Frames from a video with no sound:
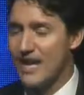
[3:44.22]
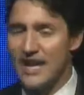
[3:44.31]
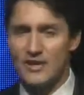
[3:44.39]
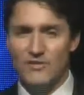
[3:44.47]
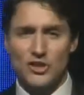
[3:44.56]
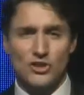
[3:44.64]

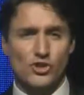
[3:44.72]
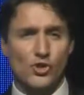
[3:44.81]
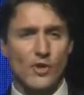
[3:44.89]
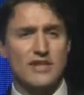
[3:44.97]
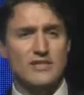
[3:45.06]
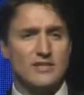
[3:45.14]
And of the
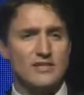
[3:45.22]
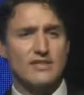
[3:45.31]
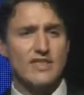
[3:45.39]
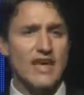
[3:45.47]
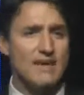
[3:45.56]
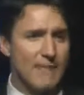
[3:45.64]
choices
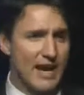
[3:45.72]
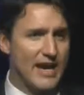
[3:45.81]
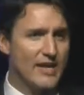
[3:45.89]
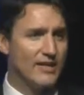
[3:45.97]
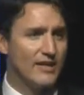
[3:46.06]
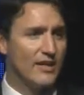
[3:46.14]
they
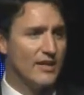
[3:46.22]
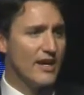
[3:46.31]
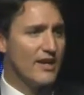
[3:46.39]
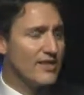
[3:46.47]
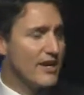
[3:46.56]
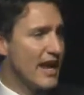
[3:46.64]
made
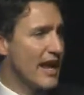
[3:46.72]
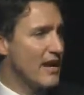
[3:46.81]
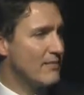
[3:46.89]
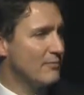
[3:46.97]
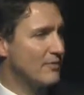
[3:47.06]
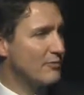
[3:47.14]
in the
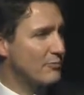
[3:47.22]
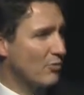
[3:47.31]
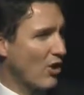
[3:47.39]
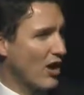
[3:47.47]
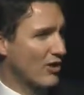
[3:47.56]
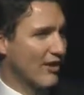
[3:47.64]
name of
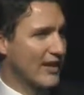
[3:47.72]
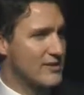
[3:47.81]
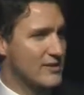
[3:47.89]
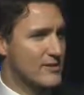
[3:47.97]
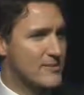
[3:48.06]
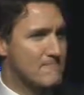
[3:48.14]

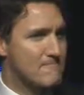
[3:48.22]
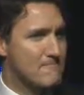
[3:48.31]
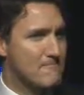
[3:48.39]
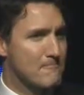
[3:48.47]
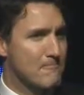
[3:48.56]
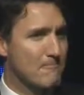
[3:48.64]
progress.
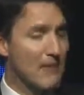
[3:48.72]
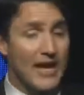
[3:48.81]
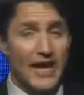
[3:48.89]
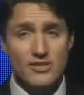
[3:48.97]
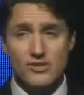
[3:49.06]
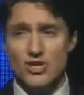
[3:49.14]

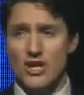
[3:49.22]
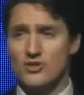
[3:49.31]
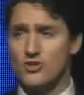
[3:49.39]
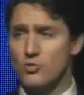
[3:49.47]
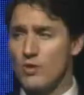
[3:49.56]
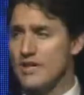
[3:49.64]
As
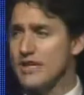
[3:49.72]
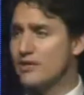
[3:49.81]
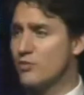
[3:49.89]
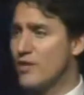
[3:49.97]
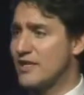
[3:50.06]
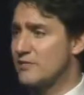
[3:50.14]
Judge Juanita
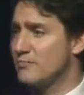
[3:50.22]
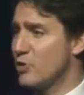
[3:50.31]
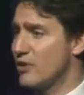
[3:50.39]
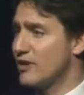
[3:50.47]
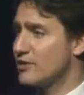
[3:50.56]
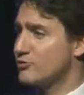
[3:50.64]

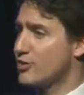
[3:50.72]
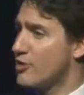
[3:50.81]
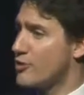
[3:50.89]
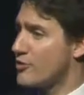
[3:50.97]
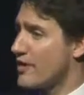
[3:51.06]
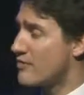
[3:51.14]

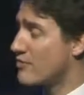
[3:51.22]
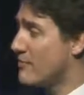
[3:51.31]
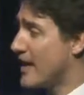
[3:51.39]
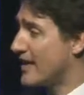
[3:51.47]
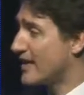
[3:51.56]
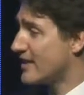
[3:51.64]
Westmoreland-Traoré
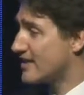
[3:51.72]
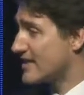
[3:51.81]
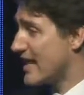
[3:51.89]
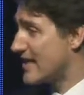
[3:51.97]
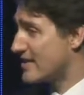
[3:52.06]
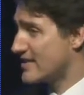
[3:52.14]
reminded us
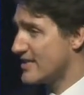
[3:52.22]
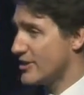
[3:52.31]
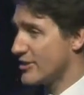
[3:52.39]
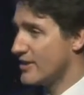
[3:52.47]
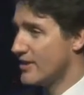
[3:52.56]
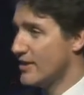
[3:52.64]
last
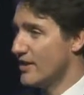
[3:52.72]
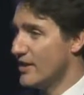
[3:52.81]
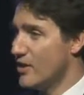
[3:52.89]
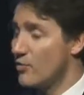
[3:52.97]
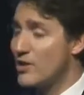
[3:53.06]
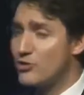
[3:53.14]
year,
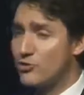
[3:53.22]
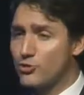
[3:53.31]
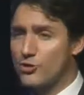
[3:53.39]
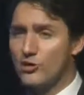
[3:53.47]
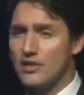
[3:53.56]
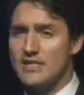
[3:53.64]
we
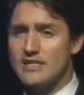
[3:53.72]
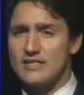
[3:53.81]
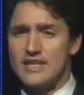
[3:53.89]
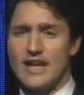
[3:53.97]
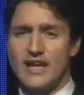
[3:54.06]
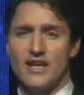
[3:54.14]
truly
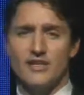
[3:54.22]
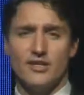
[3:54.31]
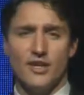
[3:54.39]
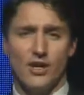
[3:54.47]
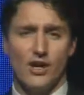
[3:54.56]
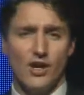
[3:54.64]
stand
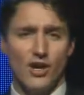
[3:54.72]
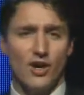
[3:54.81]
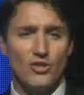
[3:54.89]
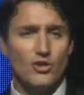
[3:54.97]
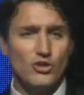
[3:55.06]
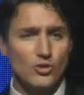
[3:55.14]

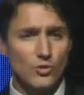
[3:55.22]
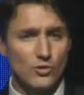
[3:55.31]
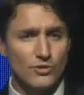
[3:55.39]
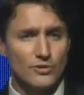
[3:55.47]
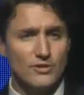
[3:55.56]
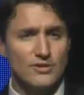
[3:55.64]
on the
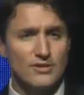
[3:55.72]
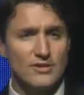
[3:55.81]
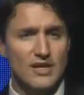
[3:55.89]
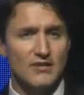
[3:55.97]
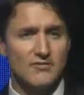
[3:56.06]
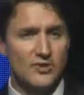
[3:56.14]
shoulders
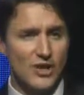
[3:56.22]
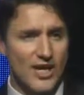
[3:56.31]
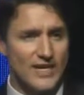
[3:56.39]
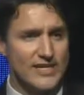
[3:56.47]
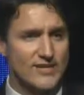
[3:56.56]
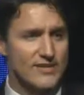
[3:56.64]
of
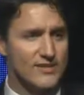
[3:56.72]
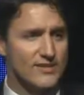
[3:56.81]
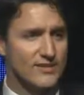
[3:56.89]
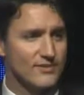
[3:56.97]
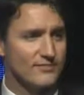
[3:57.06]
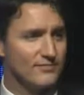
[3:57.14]
giants.